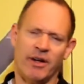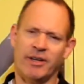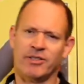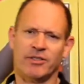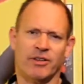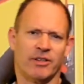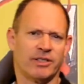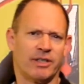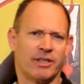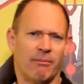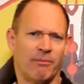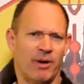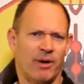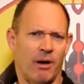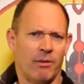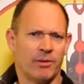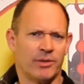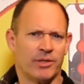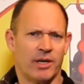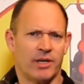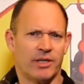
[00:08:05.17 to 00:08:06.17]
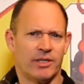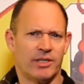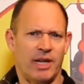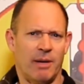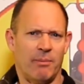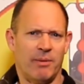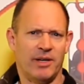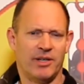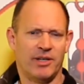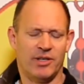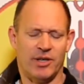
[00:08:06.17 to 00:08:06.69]
It's not something I was going to step
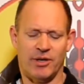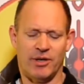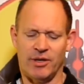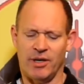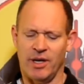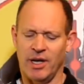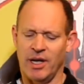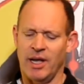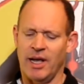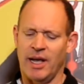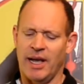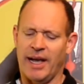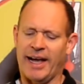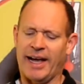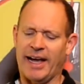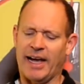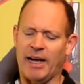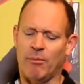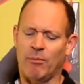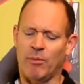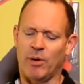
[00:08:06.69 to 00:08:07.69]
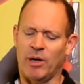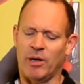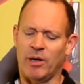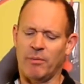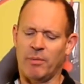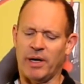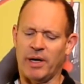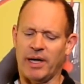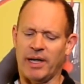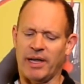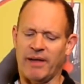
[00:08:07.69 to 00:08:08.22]
into.
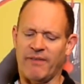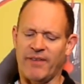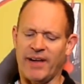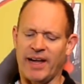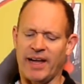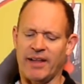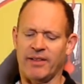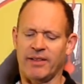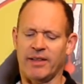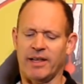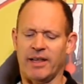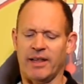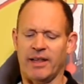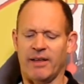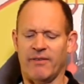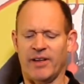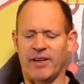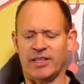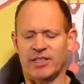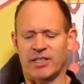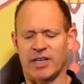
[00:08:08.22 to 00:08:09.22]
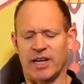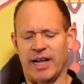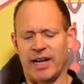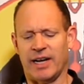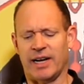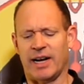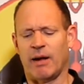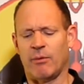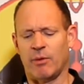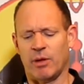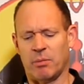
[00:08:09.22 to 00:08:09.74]
But I found that eventually ended
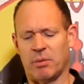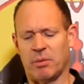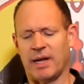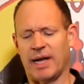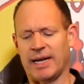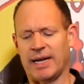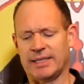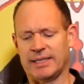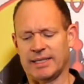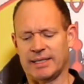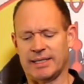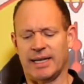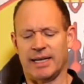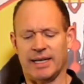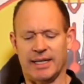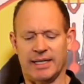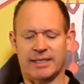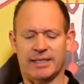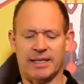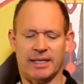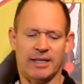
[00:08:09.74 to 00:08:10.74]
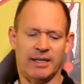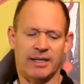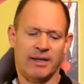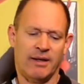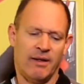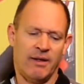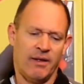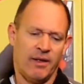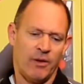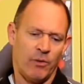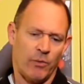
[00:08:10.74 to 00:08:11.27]
up with a place that said, listen,
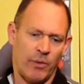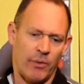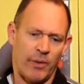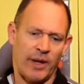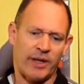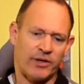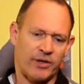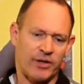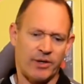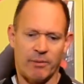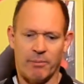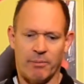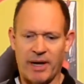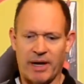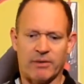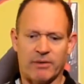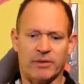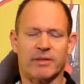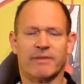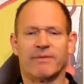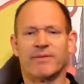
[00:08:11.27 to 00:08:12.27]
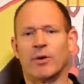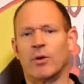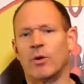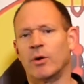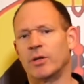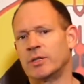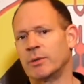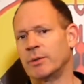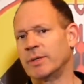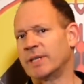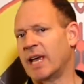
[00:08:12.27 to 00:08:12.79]
we went through backwards and
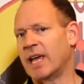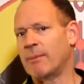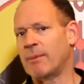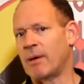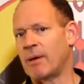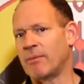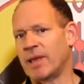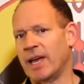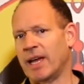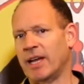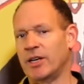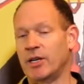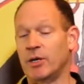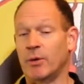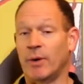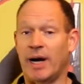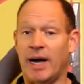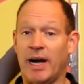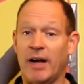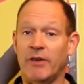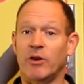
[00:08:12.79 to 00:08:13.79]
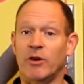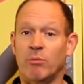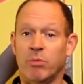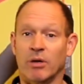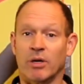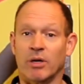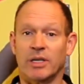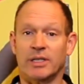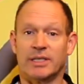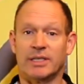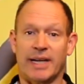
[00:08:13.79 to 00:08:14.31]
forwards and we'd come up, they could do 100
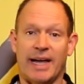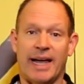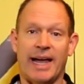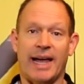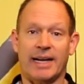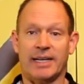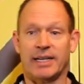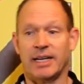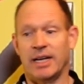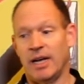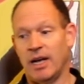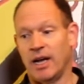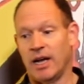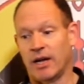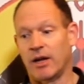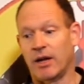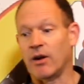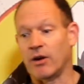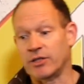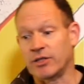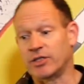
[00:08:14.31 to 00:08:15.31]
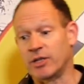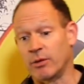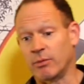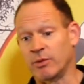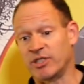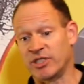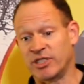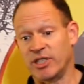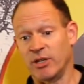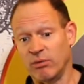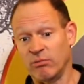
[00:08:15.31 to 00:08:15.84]
bullets at a cost that was
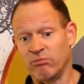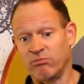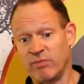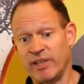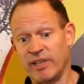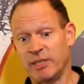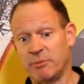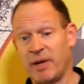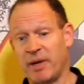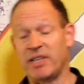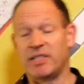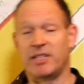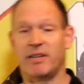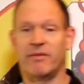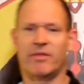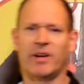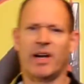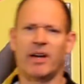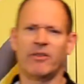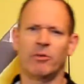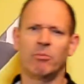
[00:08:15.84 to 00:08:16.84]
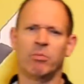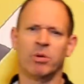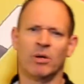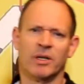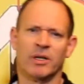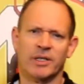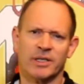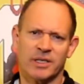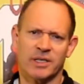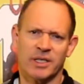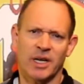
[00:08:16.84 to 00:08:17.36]
still expensive for 100
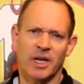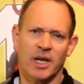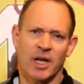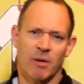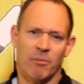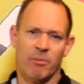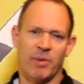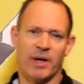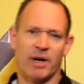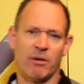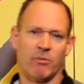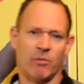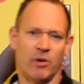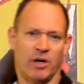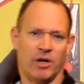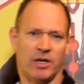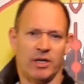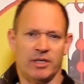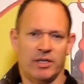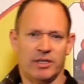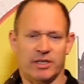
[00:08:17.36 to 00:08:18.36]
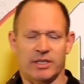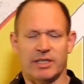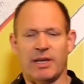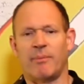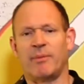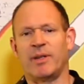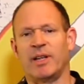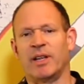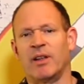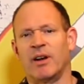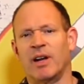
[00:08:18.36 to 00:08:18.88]
bullets, but it was
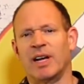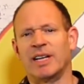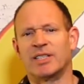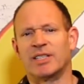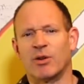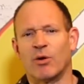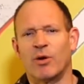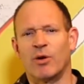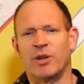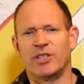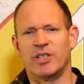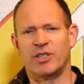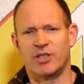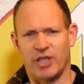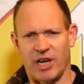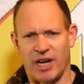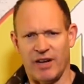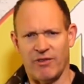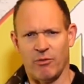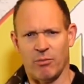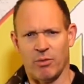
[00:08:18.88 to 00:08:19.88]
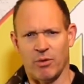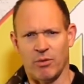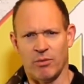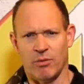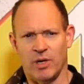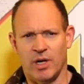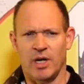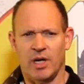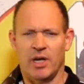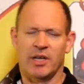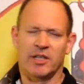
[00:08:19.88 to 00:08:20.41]
something that I saw as achievable,
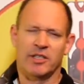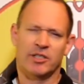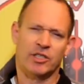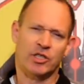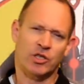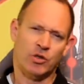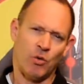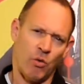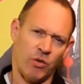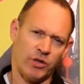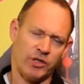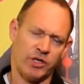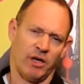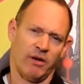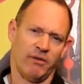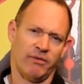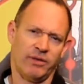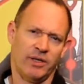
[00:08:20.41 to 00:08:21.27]
sort of.